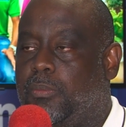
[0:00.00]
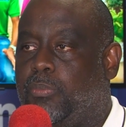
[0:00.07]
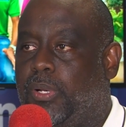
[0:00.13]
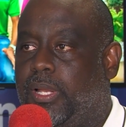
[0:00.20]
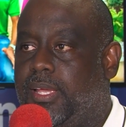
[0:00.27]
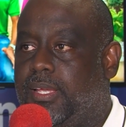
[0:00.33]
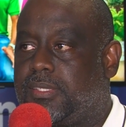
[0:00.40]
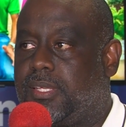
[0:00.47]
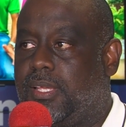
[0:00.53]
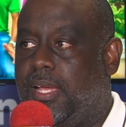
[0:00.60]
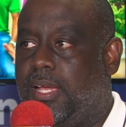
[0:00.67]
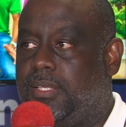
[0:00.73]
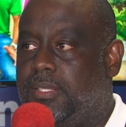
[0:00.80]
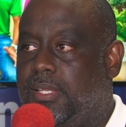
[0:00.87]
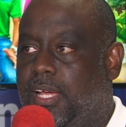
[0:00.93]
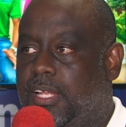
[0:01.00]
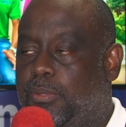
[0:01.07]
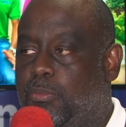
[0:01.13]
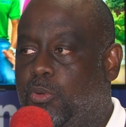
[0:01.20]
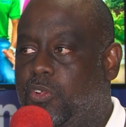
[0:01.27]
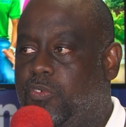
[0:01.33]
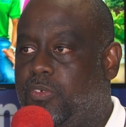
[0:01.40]
in place. And the
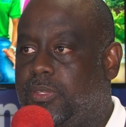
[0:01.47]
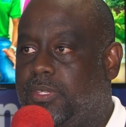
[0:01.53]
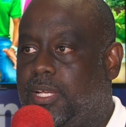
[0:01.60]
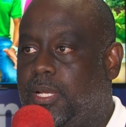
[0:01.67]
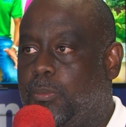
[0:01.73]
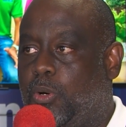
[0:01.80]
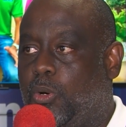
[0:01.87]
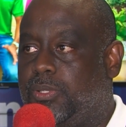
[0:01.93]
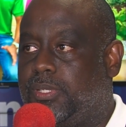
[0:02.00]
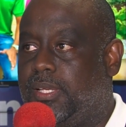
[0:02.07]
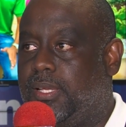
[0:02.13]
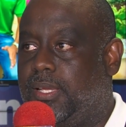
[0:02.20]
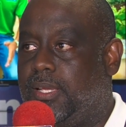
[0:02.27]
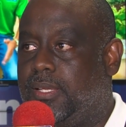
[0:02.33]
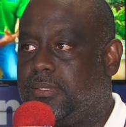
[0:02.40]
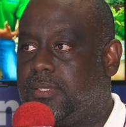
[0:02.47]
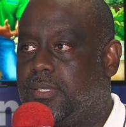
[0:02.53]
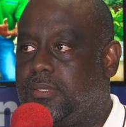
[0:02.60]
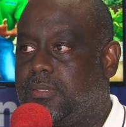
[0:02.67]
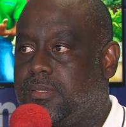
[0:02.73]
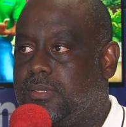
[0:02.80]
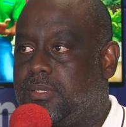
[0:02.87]
beautiful thing about it
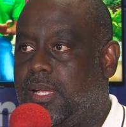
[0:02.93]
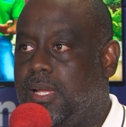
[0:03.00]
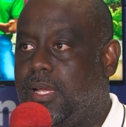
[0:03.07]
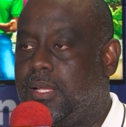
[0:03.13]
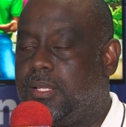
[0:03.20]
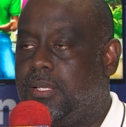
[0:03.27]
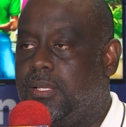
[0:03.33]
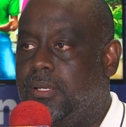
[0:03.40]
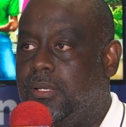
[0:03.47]
is that